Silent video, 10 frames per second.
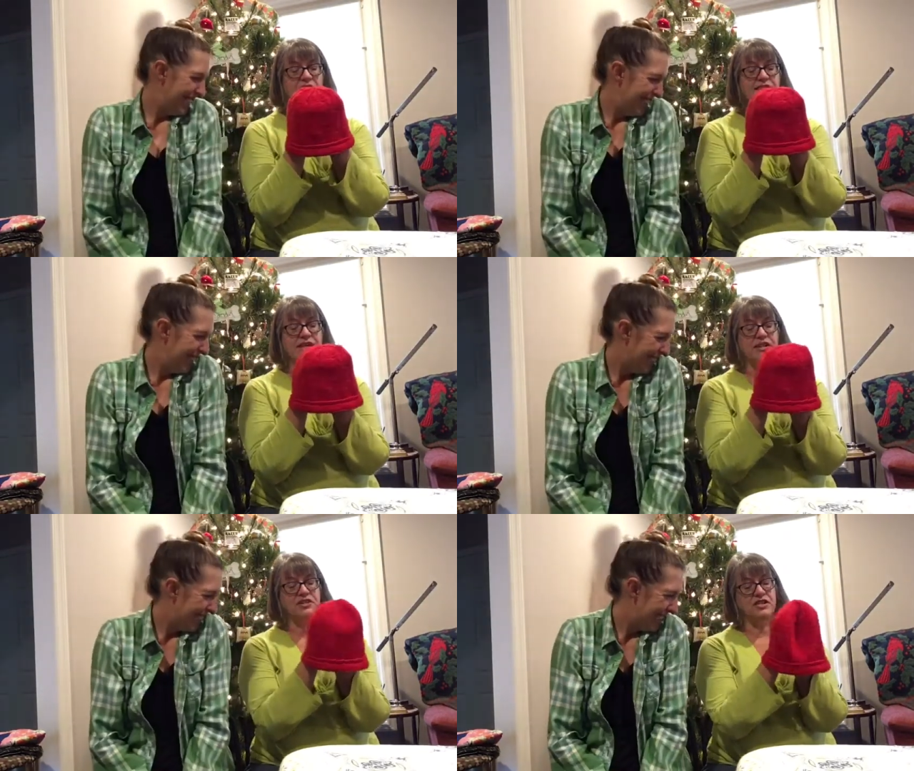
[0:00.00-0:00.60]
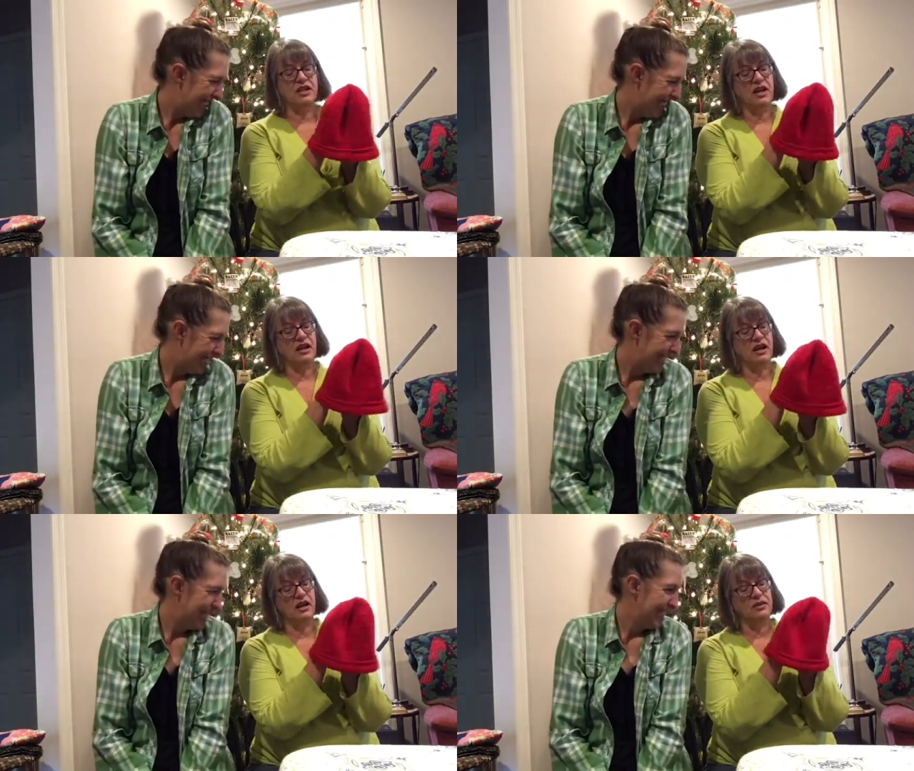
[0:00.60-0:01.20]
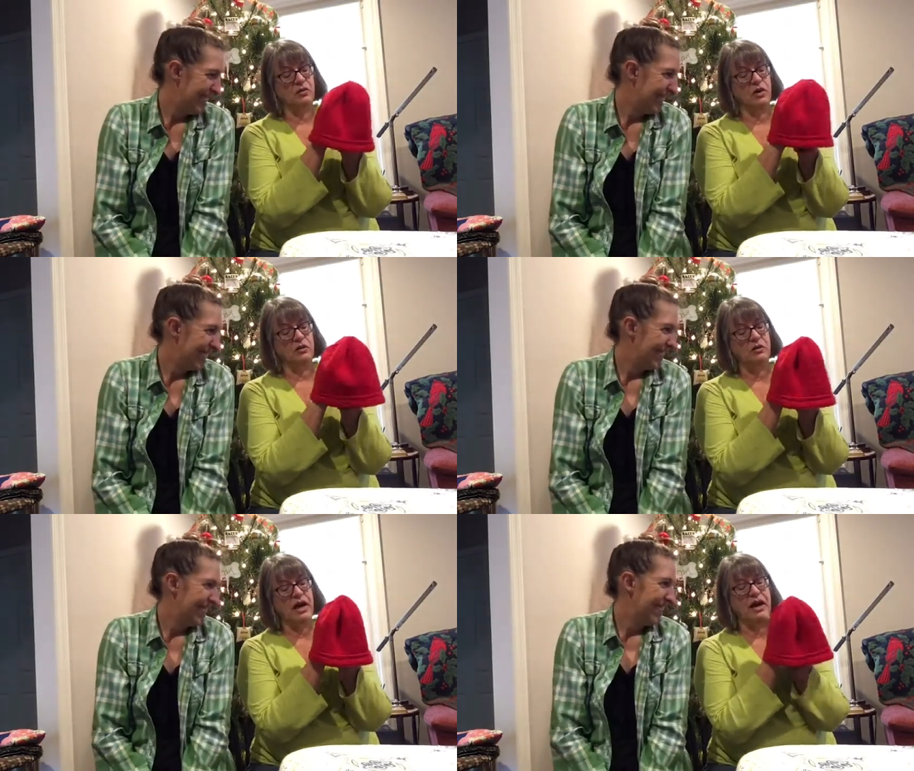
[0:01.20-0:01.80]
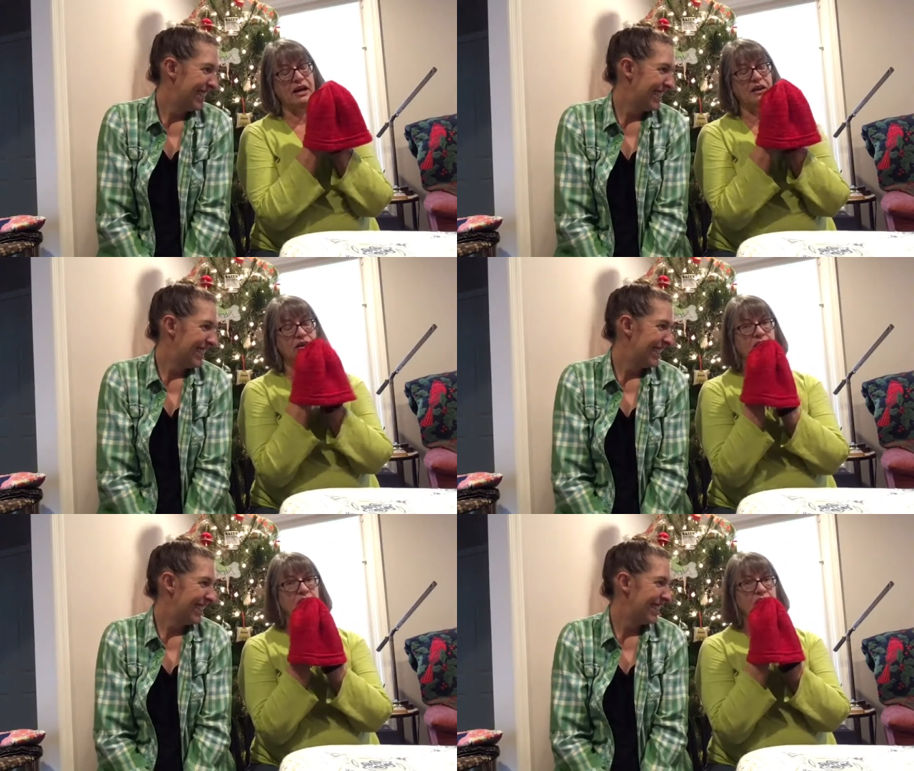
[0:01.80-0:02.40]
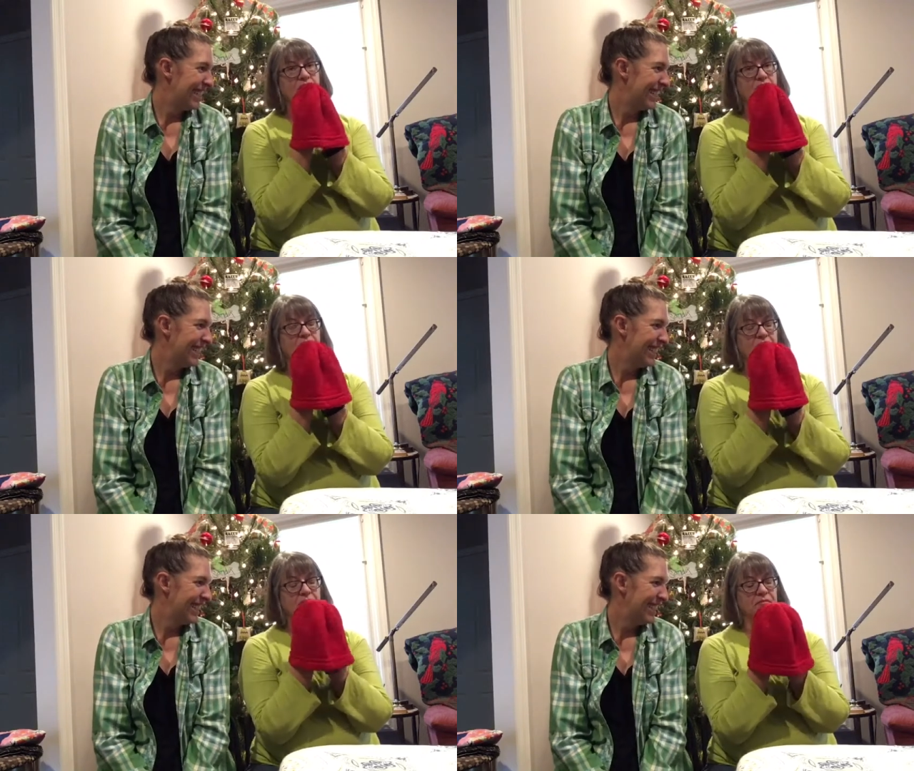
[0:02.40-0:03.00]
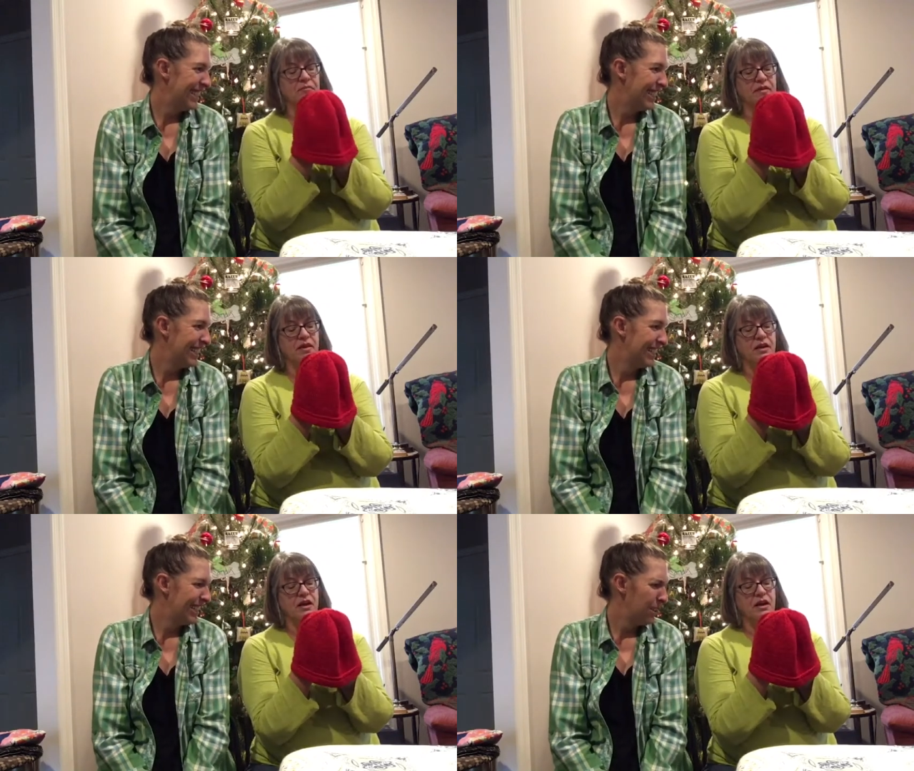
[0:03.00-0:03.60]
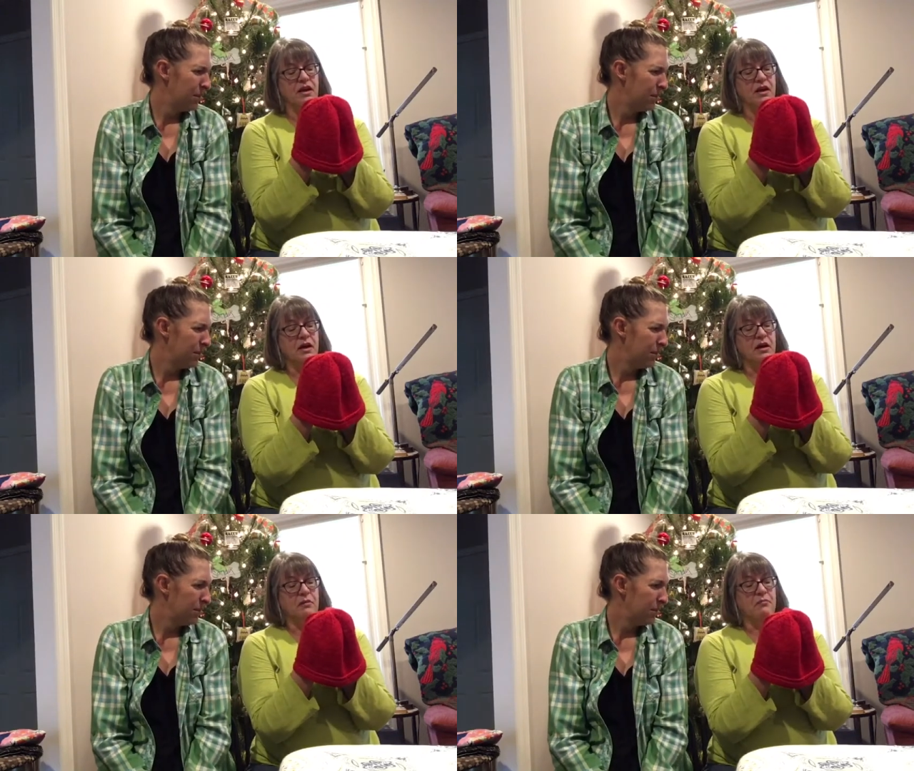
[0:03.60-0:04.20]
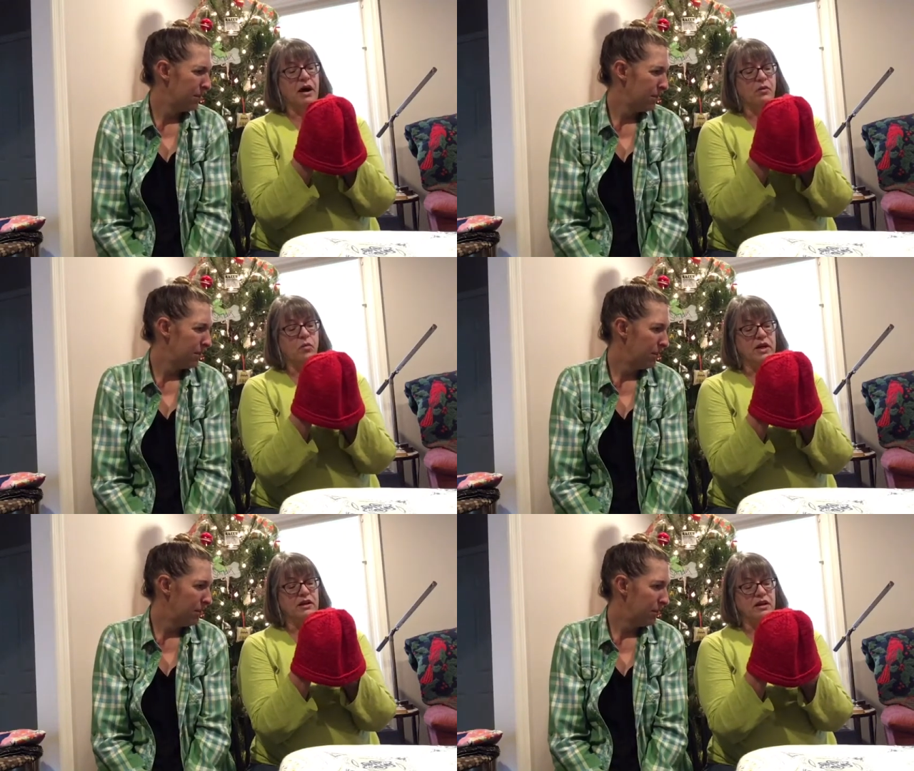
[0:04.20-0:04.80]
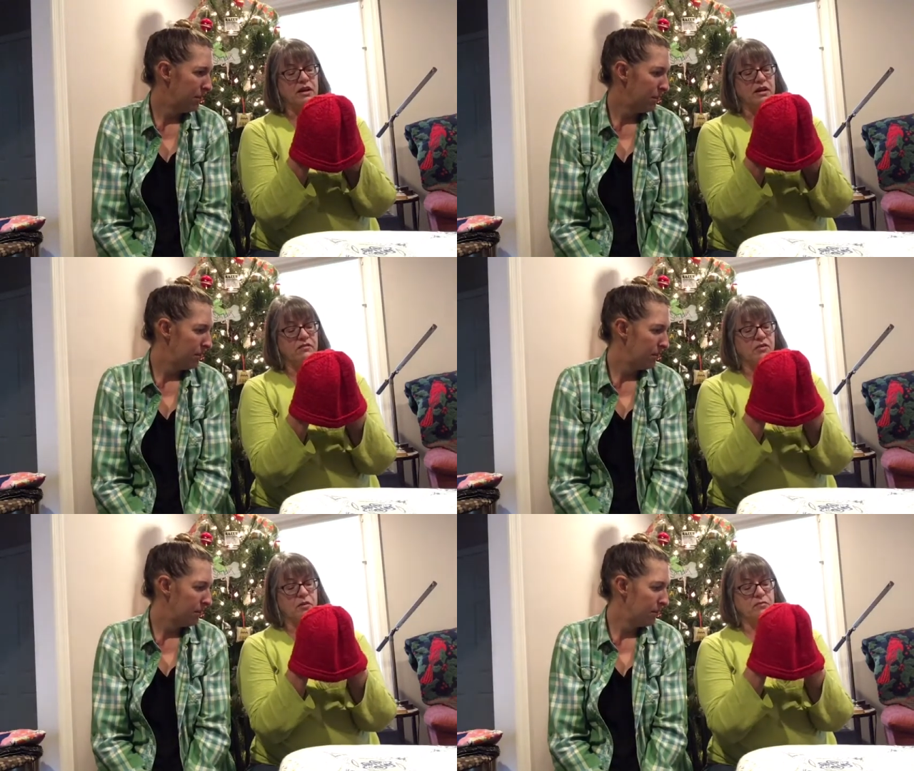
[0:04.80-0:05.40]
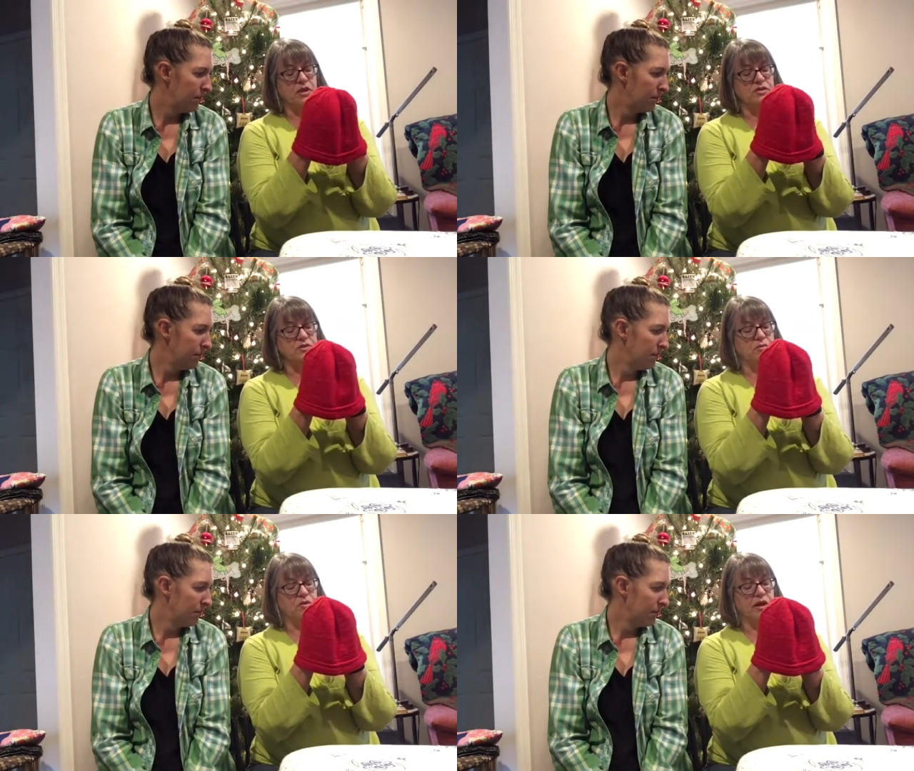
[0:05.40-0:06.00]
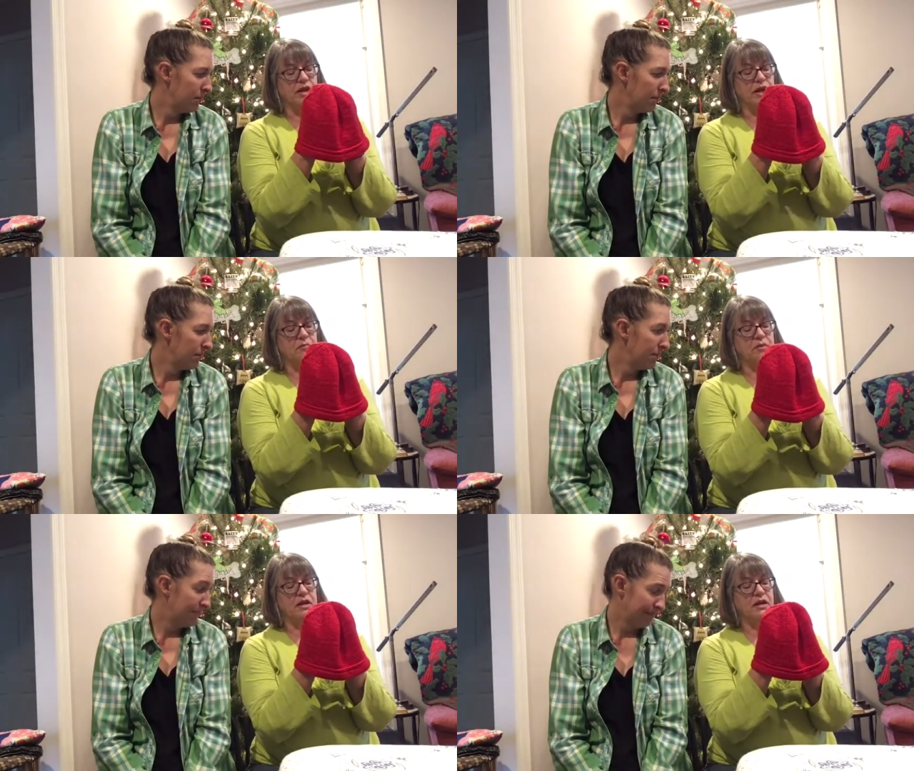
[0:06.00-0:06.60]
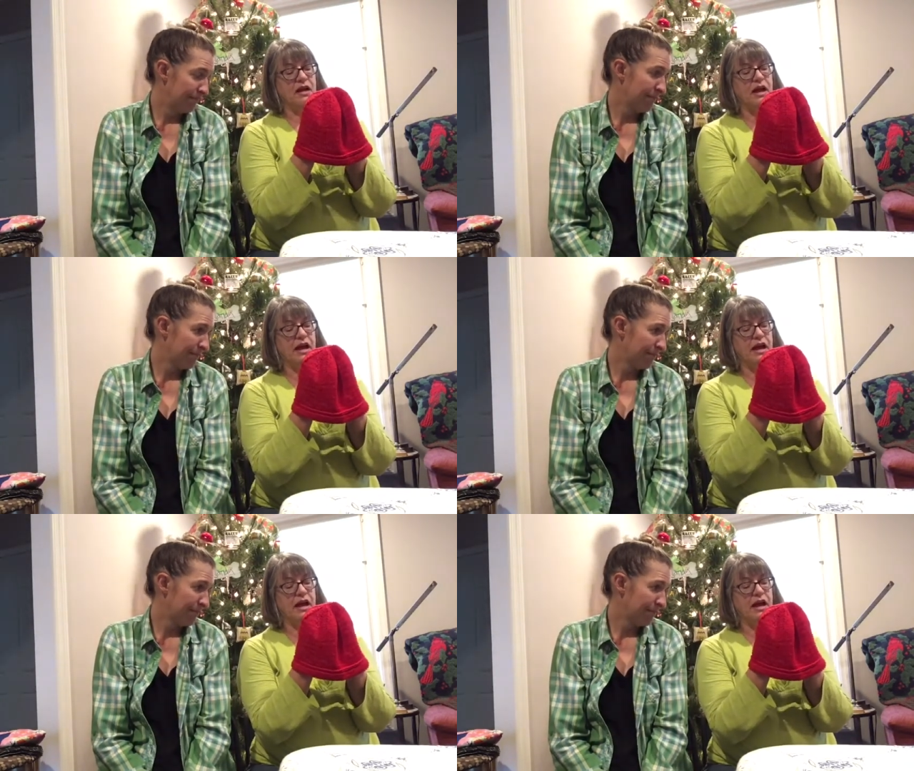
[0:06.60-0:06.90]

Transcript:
Speaker 1: is actually a colorwork pattern um, by Wendy from Nerves Brewing Company,